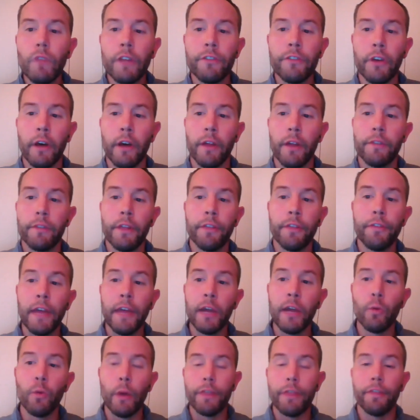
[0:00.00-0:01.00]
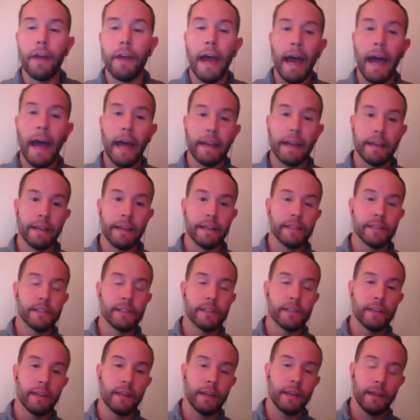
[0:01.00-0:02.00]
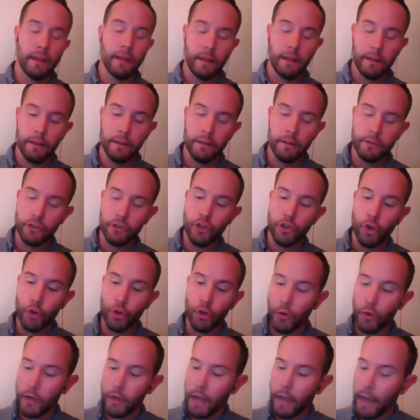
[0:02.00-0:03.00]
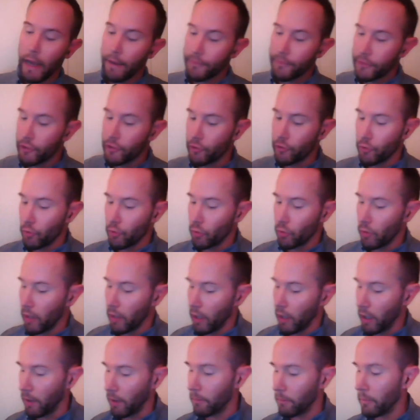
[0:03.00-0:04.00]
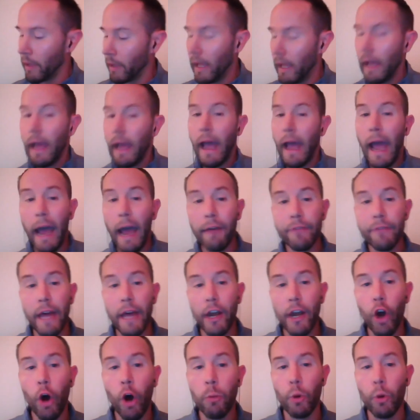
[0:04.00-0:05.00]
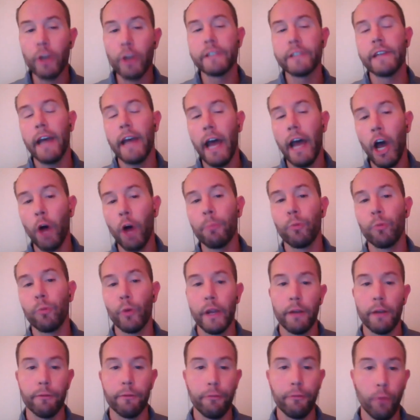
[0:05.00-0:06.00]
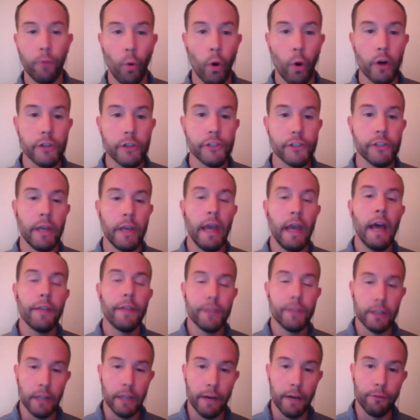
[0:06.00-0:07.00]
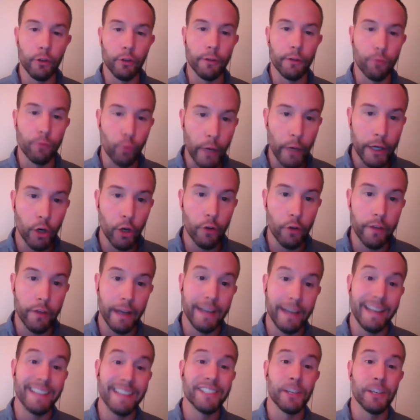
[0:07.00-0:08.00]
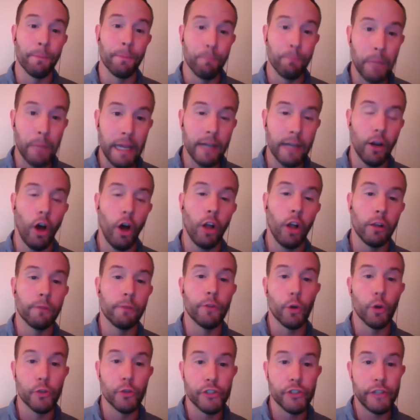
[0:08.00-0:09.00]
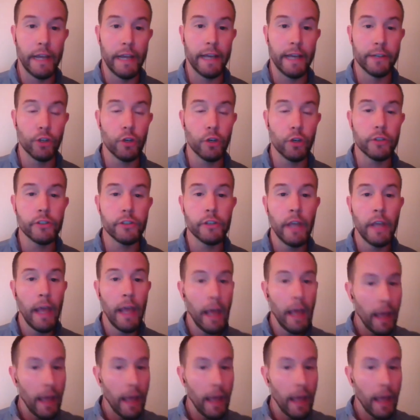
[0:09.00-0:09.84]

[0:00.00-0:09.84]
the the thing with that is children have to um, have that homework to help reinforce the level of rigor they need to meet all of those standards